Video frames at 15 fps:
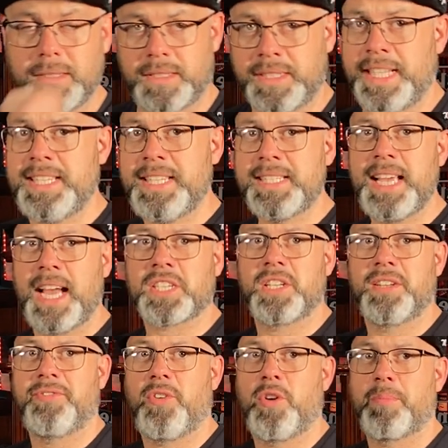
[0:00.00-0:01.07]
This is
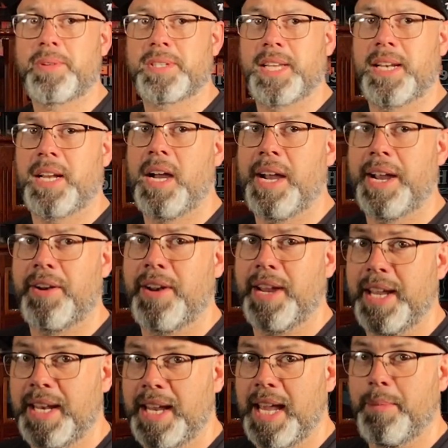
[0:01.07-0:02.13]
actually 4% higher
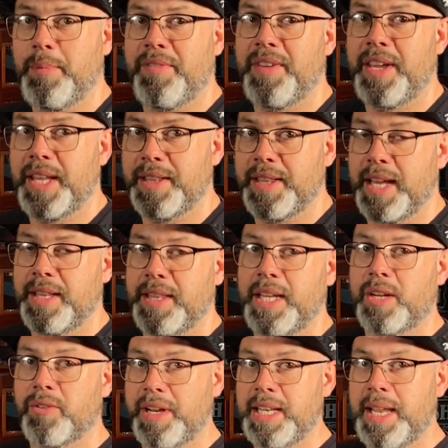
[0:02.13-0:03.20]
in ABV than the
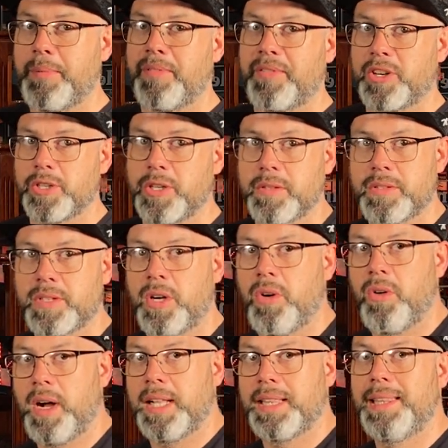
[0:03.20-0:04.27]
Green Label version.
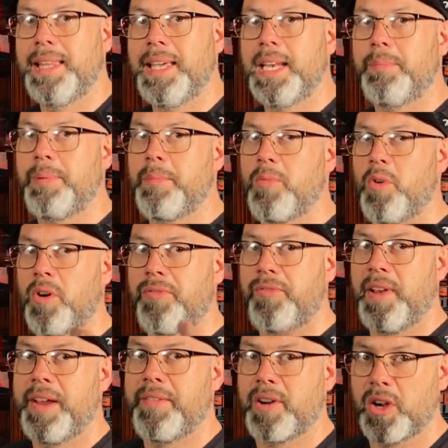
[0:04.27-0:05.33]
So a little bit more
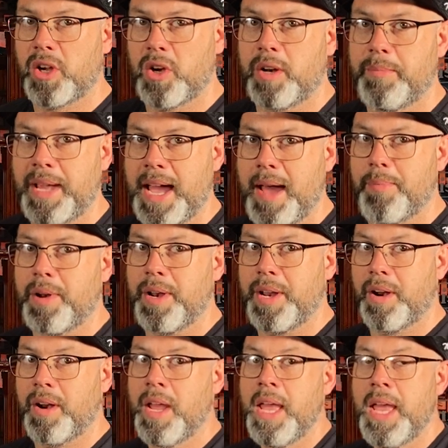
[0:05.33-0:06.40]
flavor gonna be happening
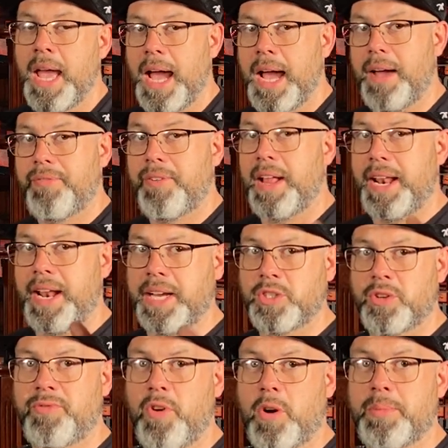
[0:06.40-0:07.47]
here. For that
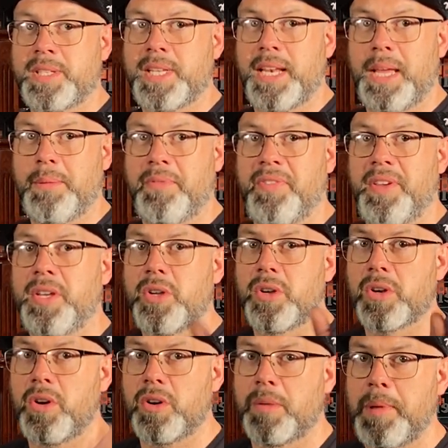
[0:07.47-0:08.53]
extra 4% ABV, you're
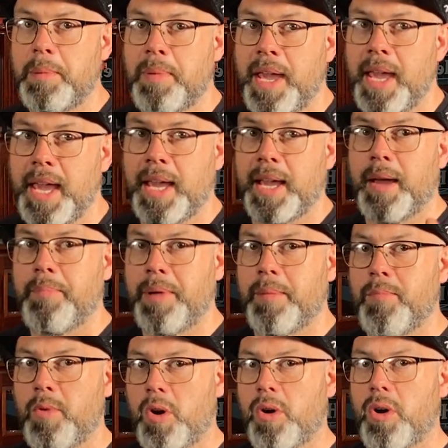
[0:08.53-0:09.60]
gonna be paying a bit
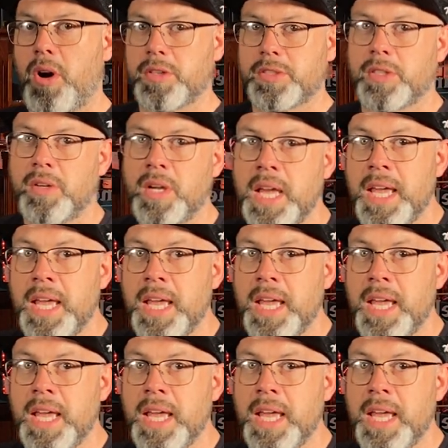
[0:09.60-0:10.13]
more also.